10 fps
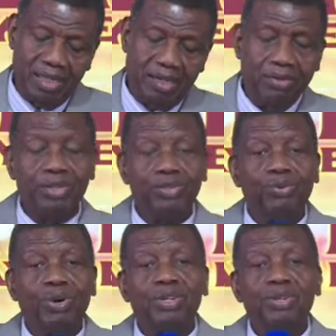I want to
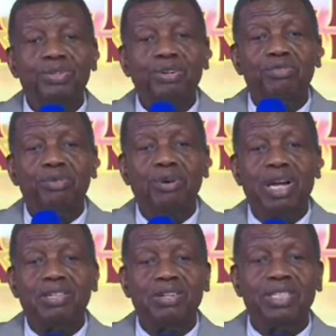warn those of you who
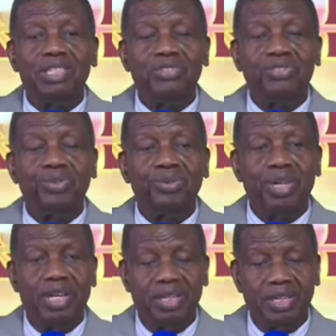are not his
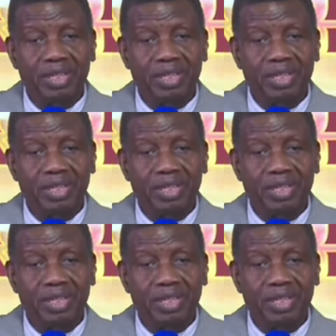children.